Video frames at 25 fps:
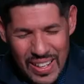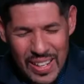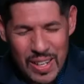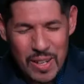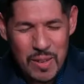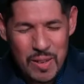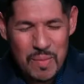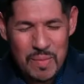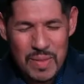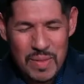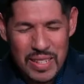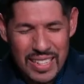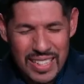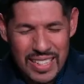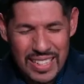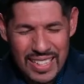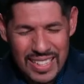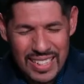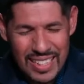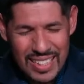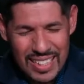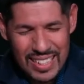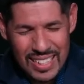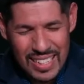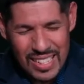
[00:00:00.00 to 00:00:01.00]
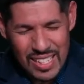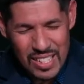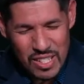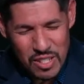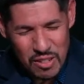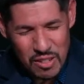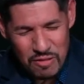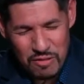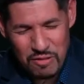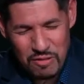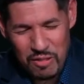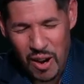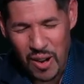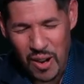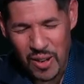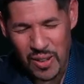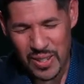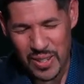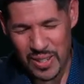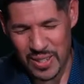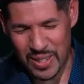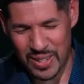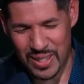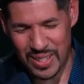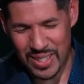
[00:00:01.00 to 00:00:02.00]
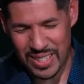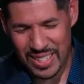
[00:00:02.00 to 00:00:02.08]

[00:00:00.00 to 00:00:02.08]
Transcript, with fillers: help me to follow you